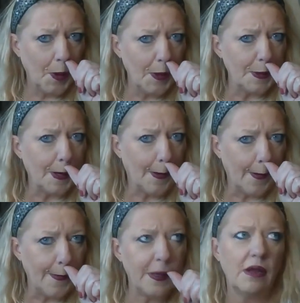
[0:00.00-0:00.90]
want,
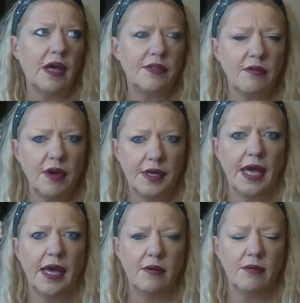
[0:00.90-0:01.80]
not like there are
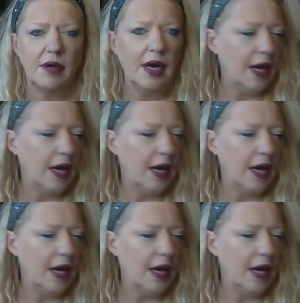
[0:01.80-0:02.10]
now.